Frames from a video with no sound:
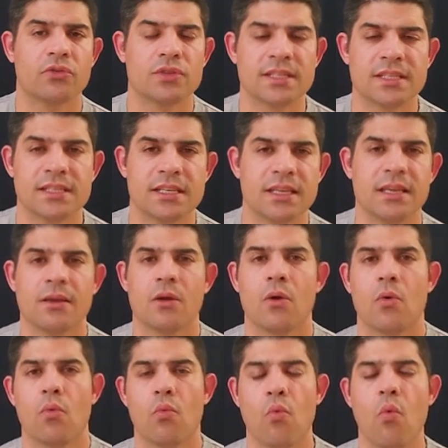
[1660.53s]
I wanted to
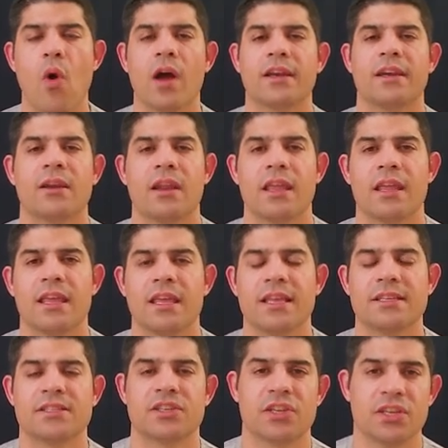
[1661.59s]
see what
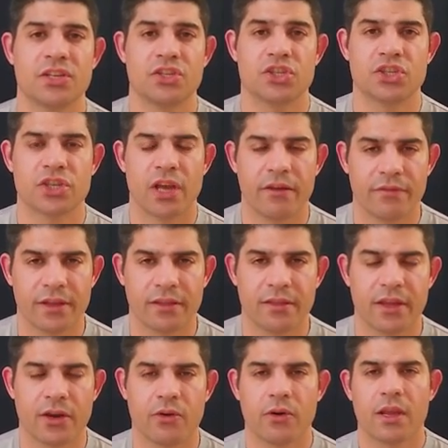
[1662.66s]
is he
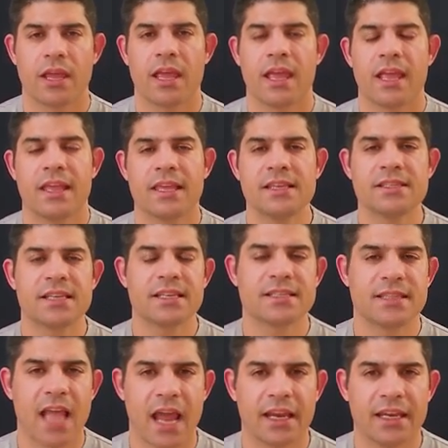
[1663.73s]
shoving there.
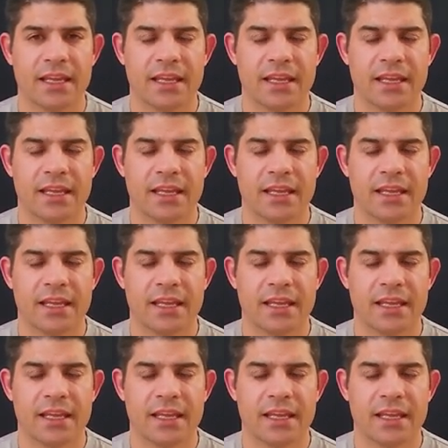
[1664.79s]
He says